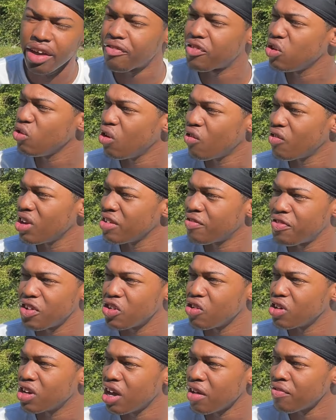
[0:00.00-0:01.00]
you don't really feel
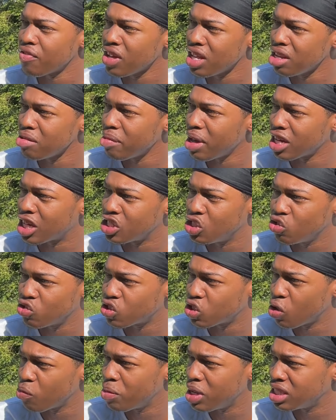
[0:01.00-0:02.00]
your gut feeling, man, because you're
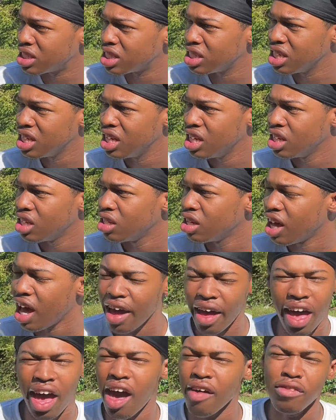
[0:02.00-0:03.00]
so busy
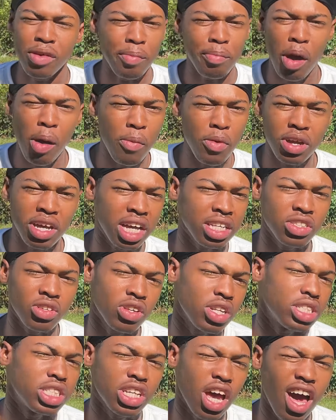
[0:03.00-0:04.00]
having bubble guts on
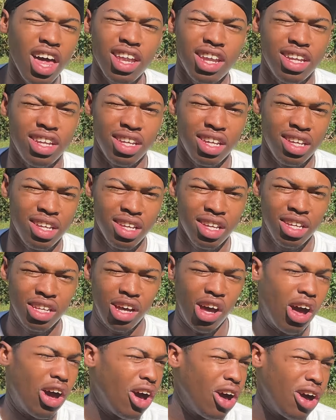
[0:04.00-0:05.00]
the toilet and
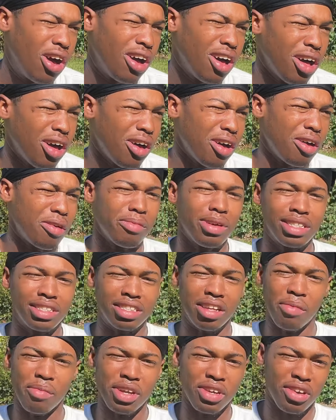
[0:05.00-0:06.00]
my
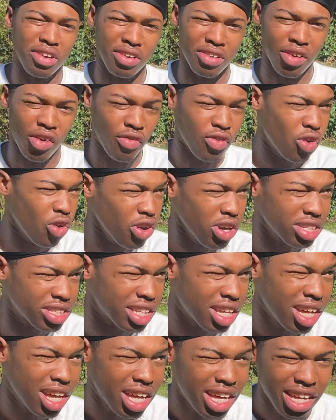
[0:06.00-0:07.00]
stomach hurt. Of course,
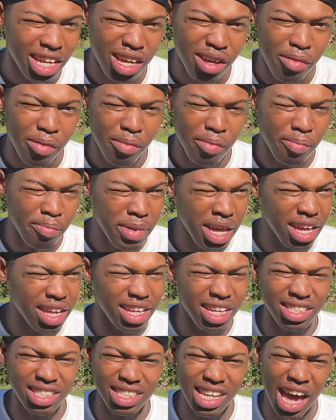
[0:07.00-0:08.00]
meat
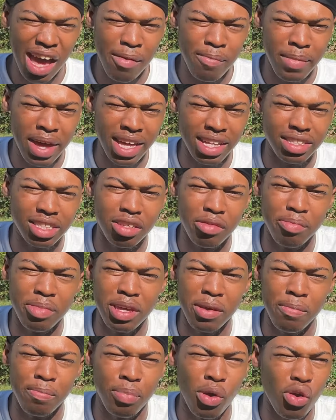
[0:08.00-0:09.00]
is not meant to
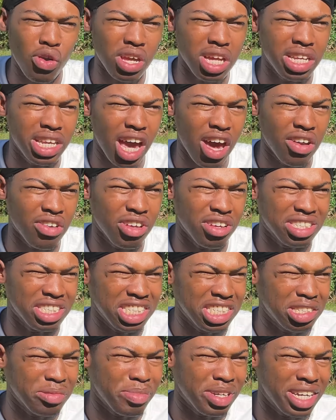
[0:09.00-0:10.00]
be broken down in your
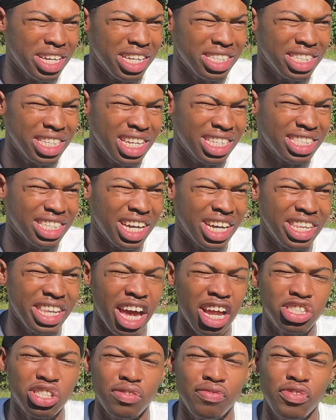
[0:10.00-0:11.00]
system because it is
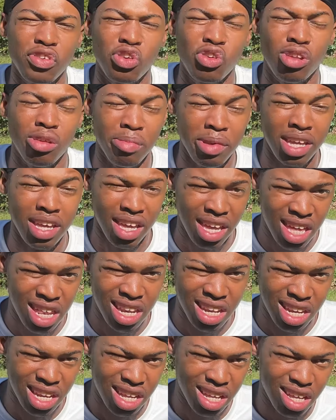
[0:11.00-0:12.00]
unnatural for you to be
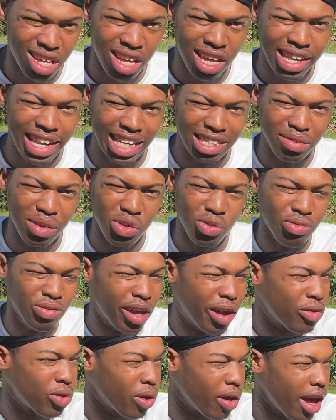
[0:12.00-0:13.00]
eating it. That's why you
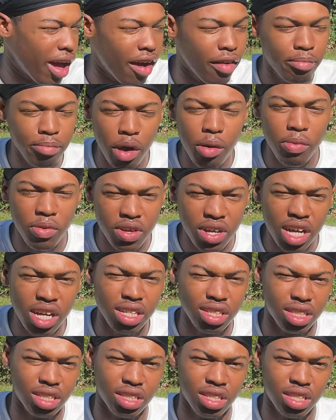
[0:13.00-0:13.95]
want to have bubble guts.